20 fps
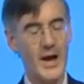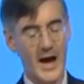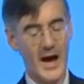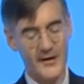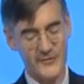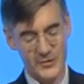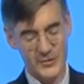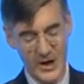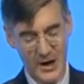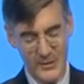
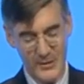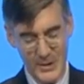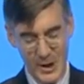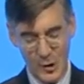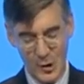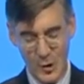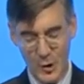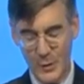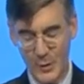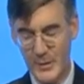we have
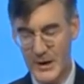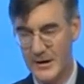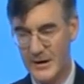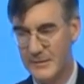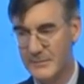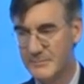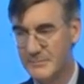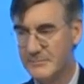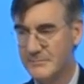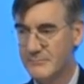Jeremy
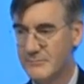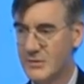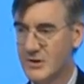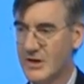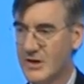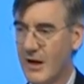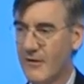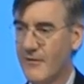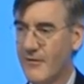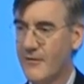Corbyn,
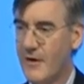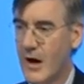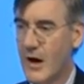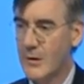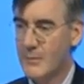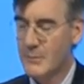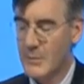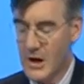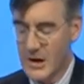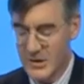
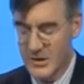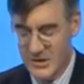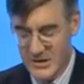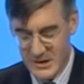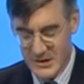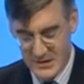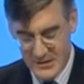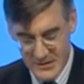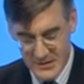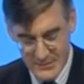self-avowed
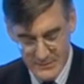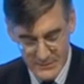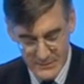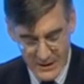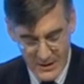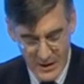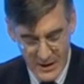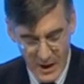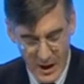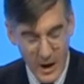Marxist,
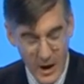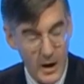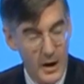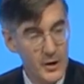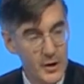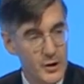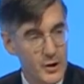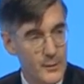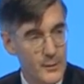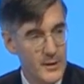
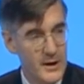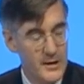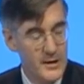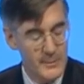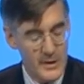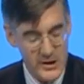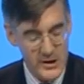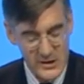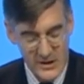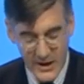
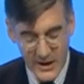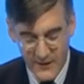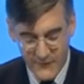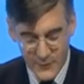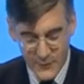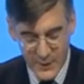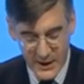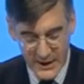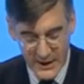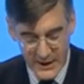arguably the most
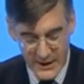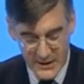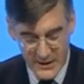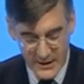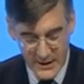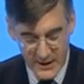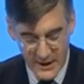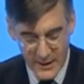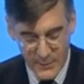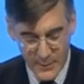left-wing
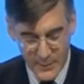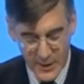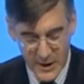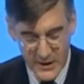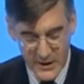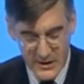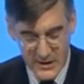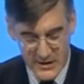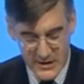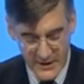leader the Labour
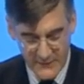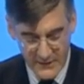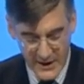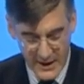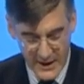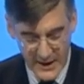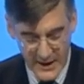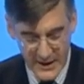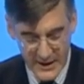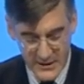Party has
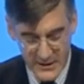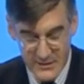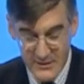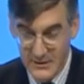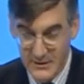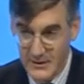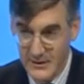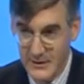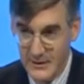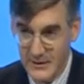ever
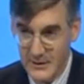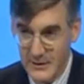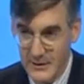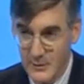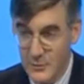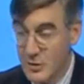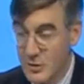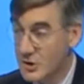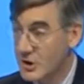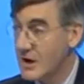had,
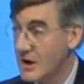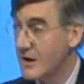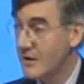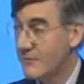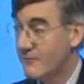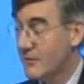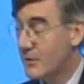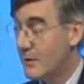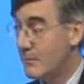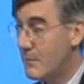who has
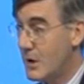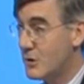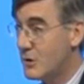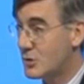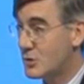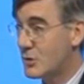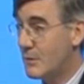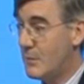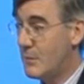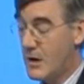achieved the
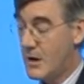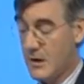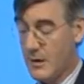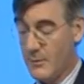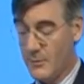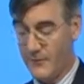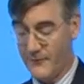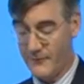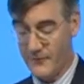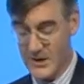most
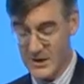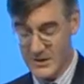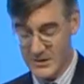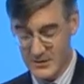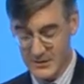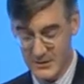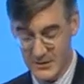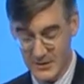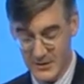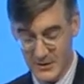remarkable
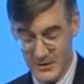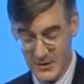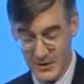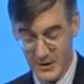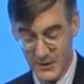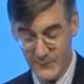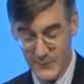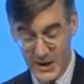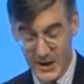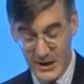feat
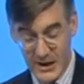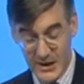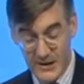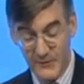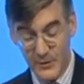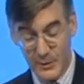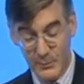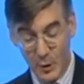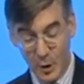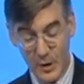of being
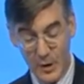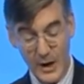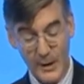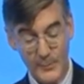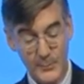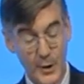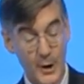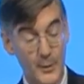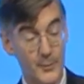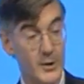even more
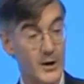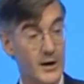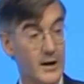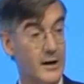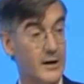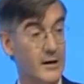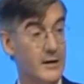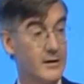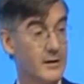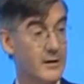
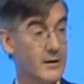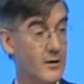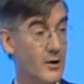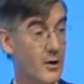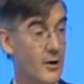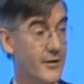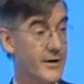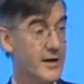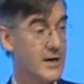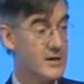unpopular
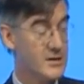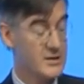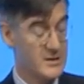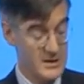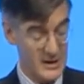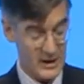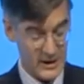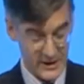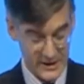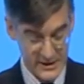on
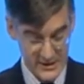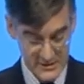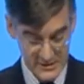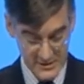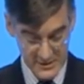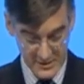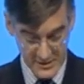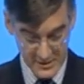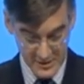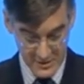his
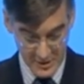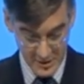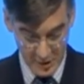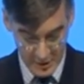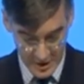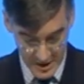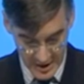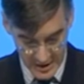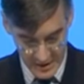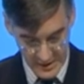side
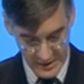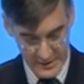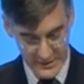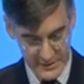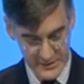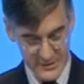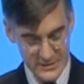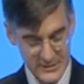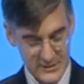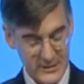than on
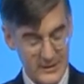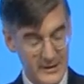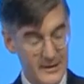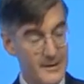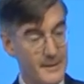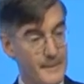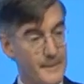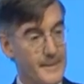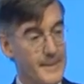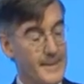ours.
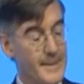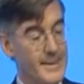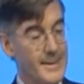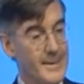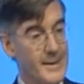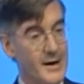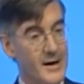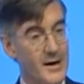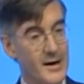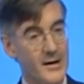
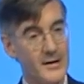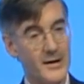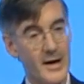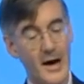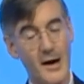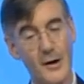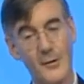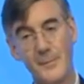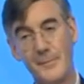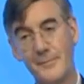
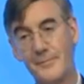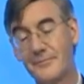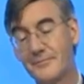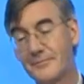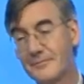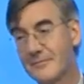Now,